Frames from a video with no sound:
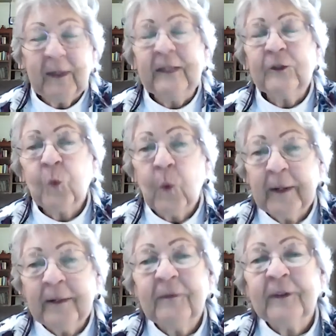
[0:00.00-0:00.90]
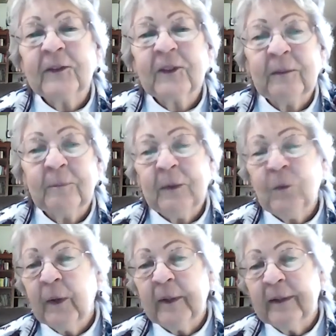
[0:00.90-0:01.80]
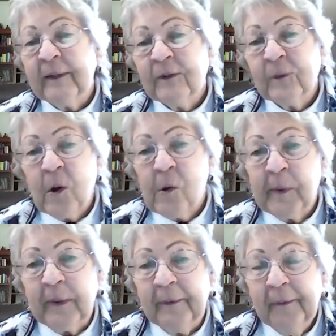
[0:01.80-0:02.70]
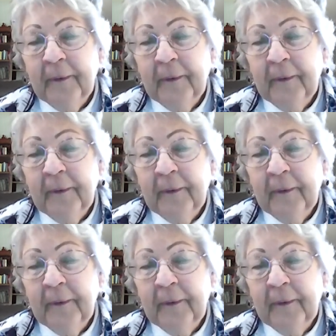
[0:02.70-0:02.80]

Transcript: Each one of us can be willing to open